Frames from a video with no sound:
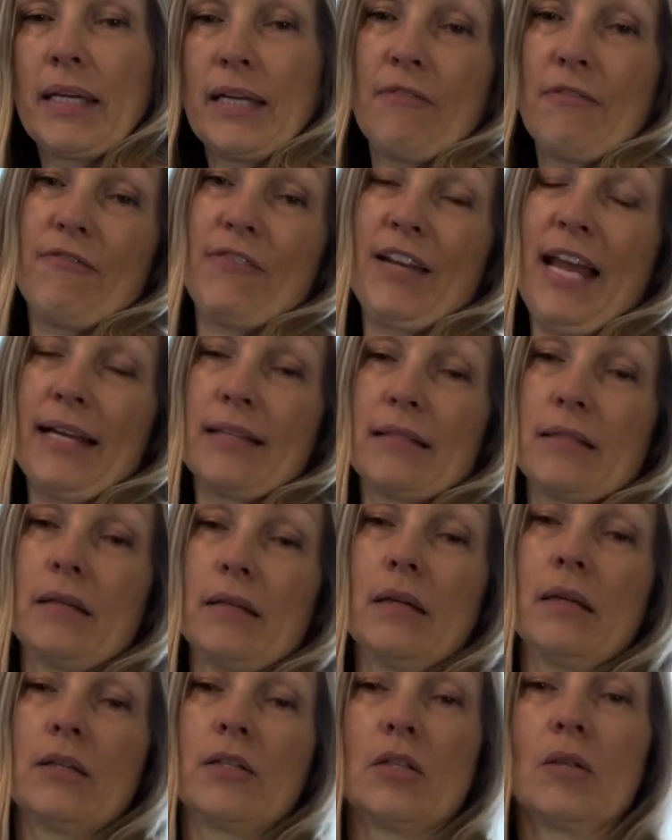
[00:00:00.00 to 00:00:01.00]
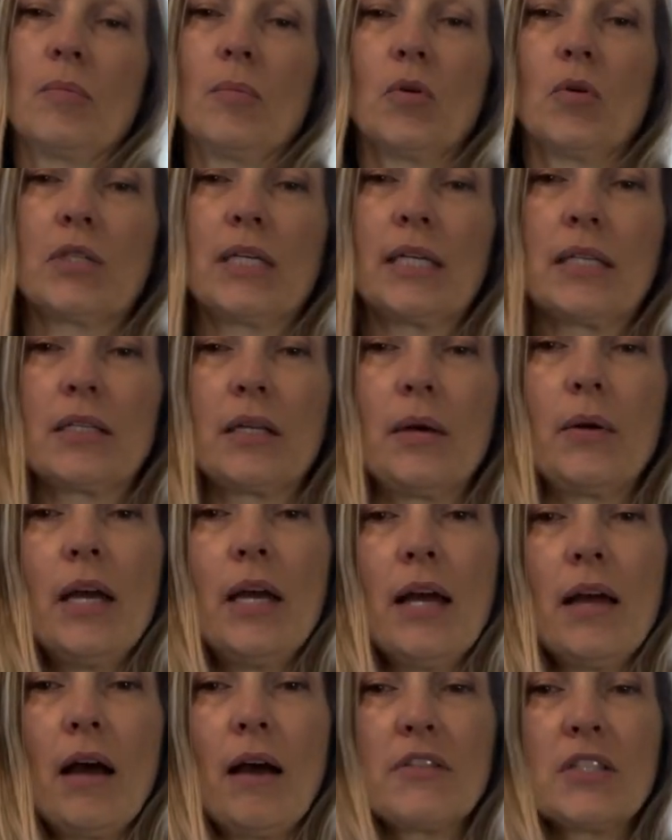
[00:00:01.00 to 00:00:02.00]
flatter to the body. So
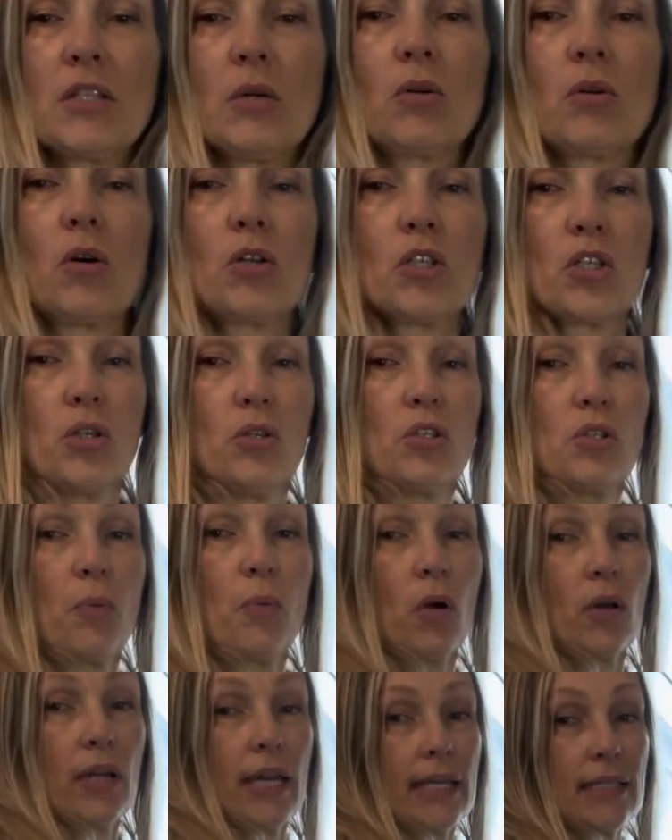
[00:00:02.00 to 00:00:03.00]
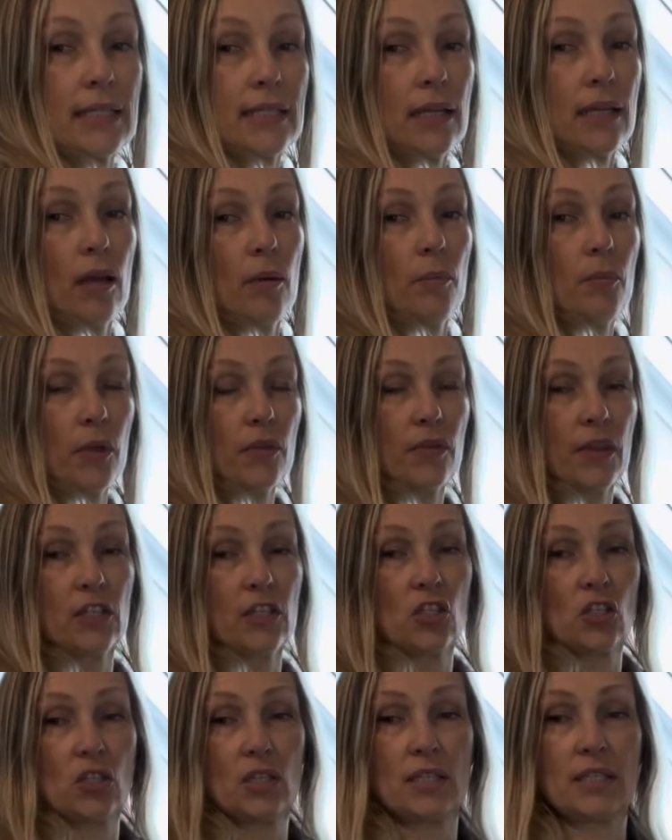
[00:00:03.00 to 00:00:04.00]
I've still got huge pockets, but they
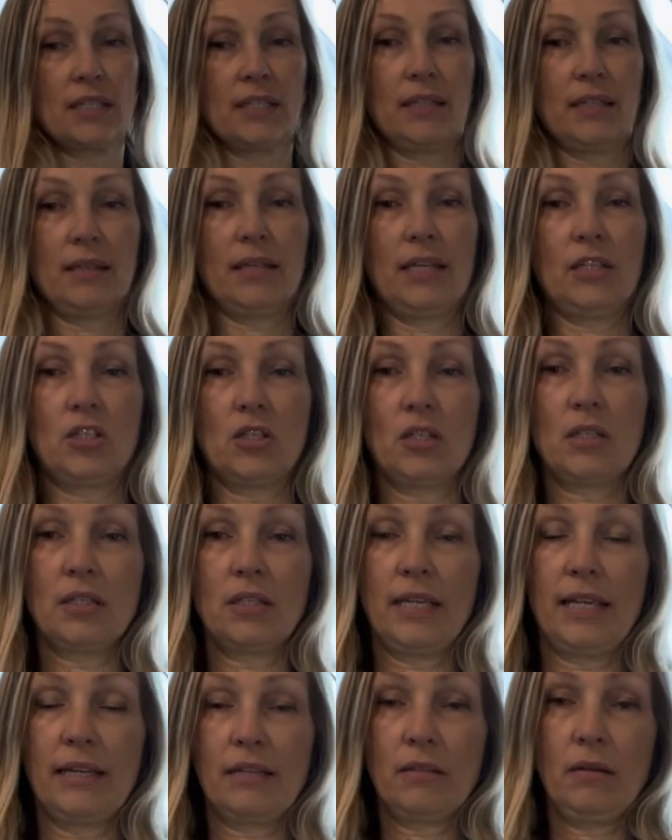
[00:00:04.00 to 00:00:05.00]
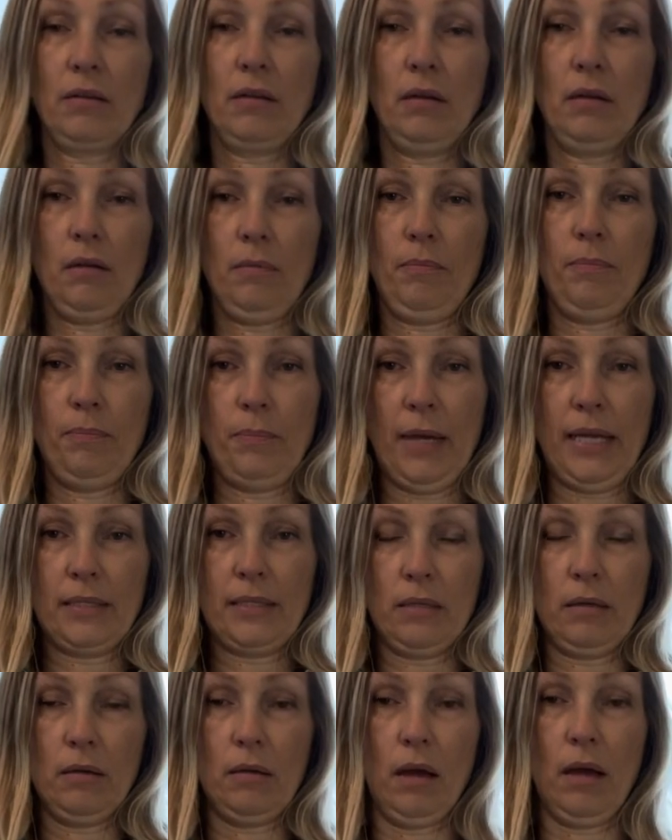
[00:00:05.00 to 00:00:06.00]
just sit
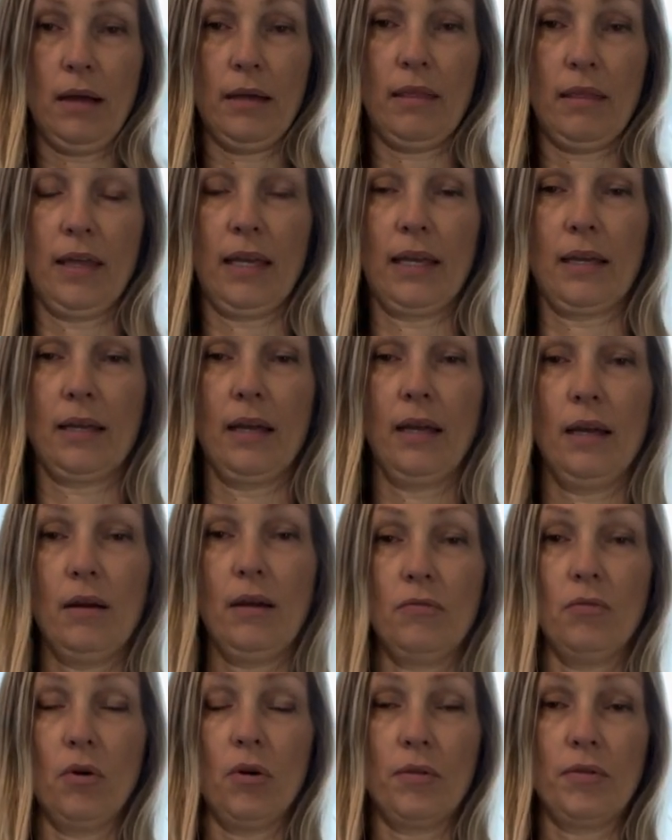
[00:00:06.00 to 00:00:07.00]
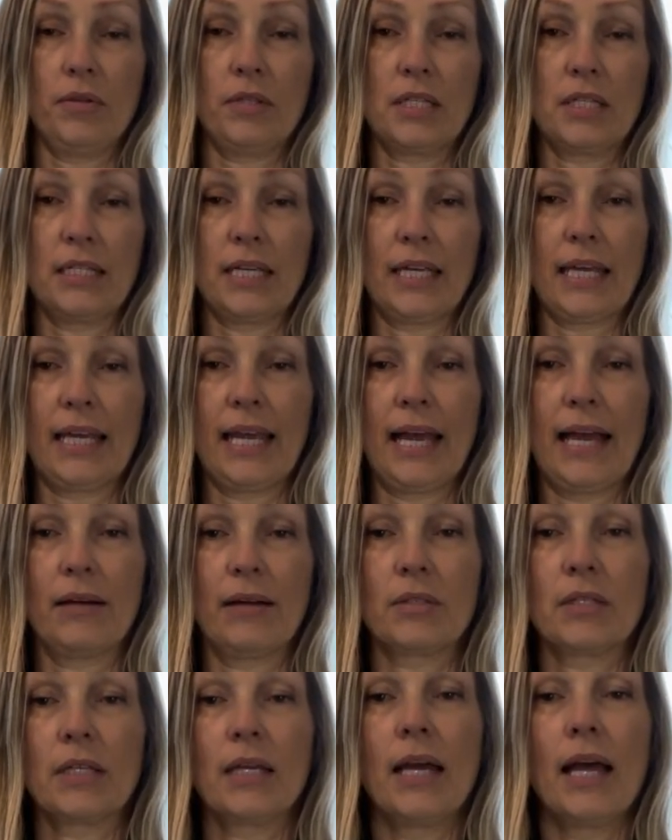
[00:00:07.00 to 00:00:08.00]
better, I think, rather than sticking
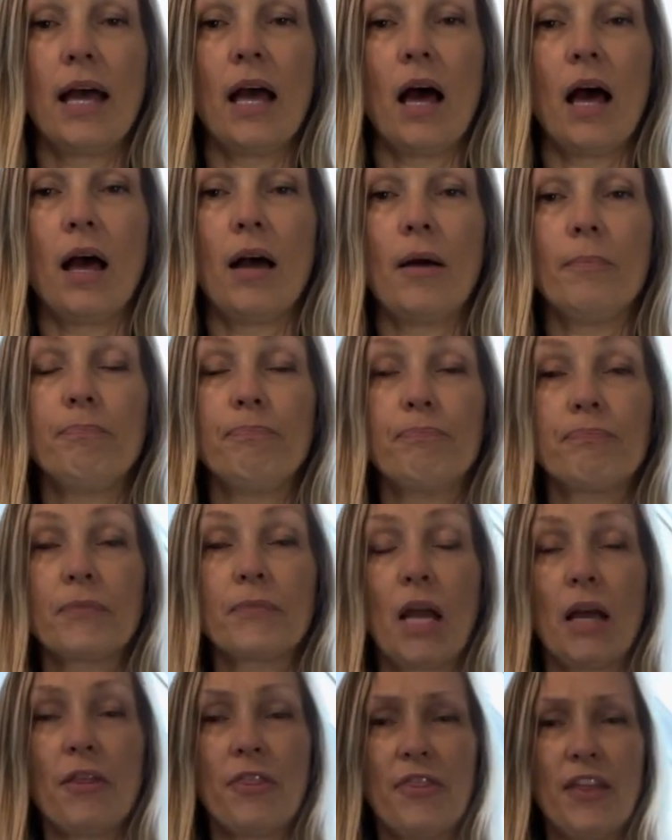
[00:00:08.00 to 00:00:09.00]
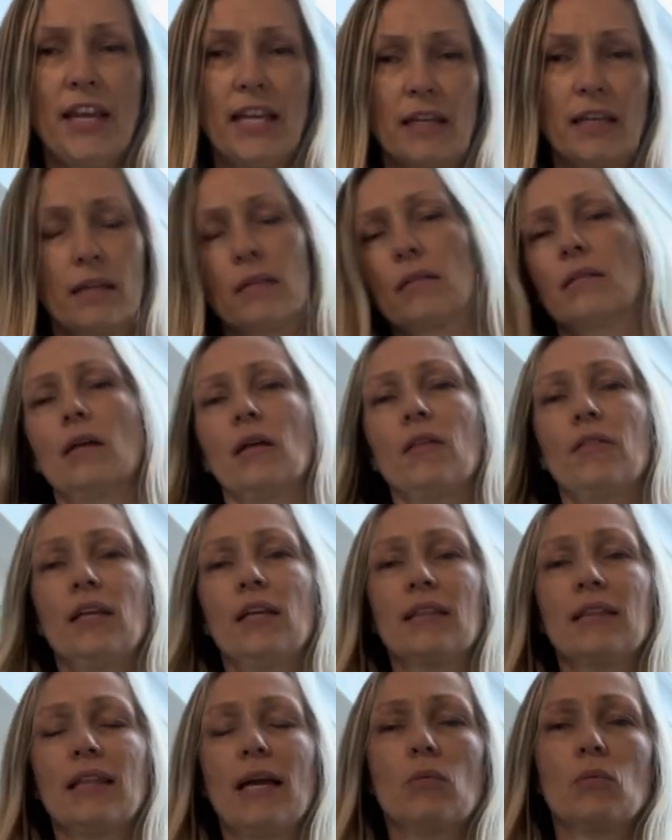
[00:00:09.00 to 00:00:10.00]
out. I
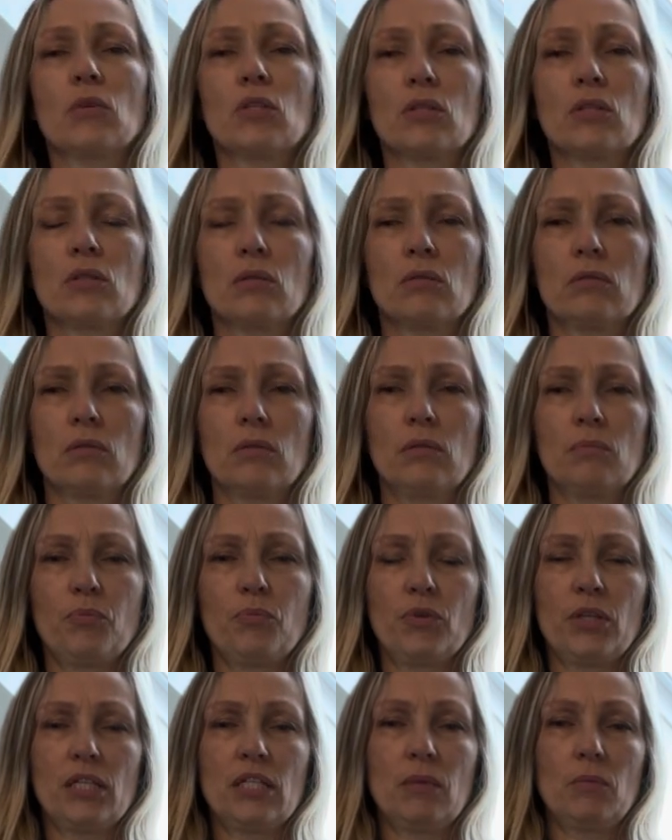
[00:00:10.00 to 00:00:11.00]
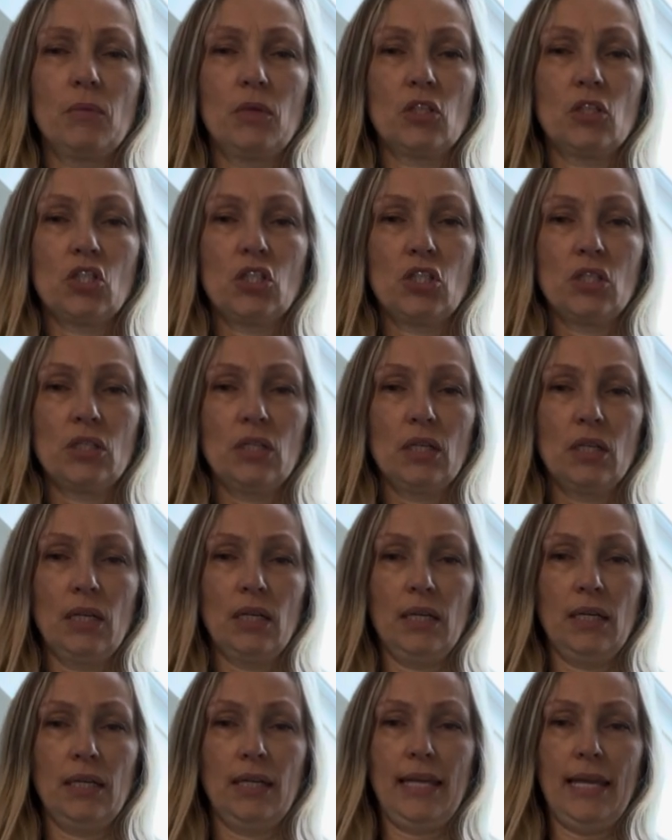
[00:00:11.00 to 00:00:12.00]
think that was pretty much
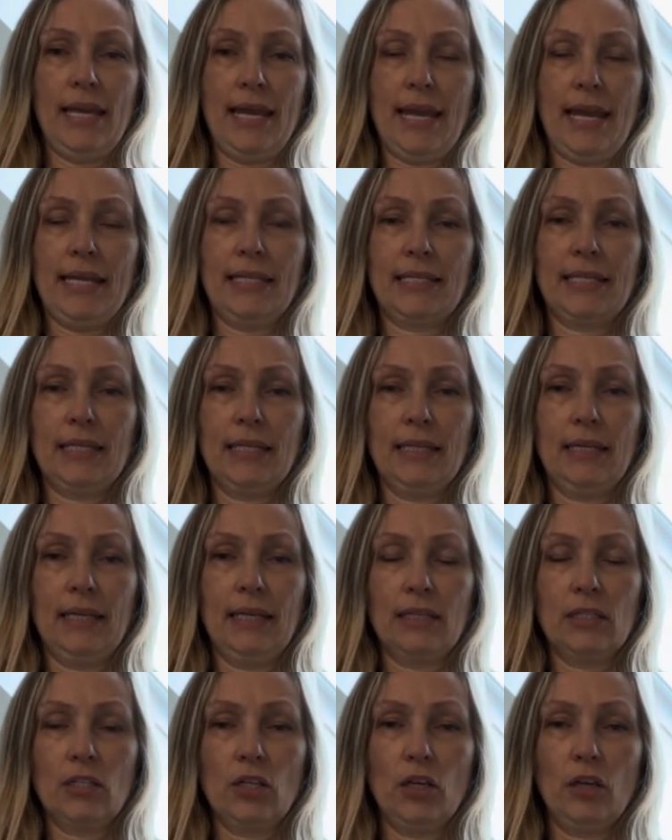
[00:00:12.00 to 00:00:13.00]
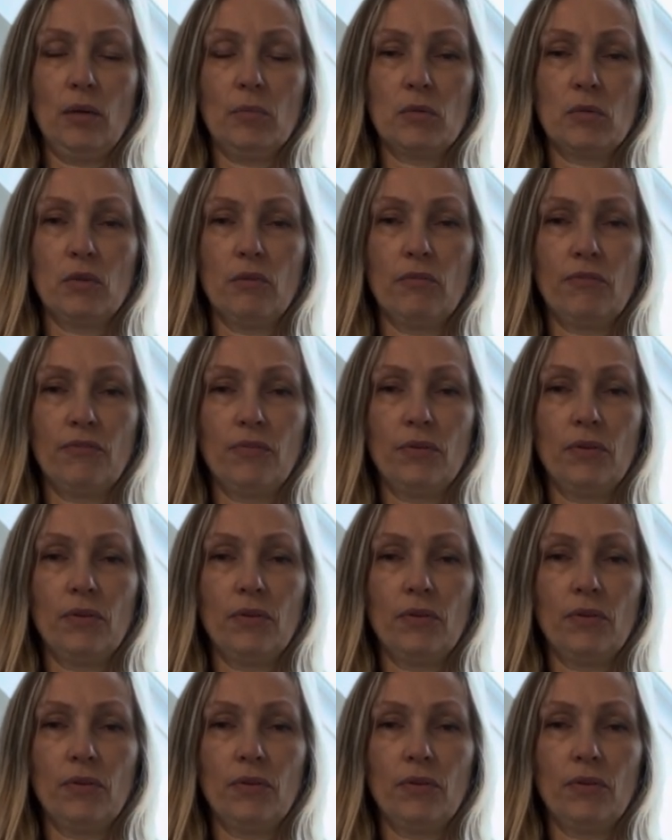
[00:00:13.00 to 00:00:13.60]
it in terms of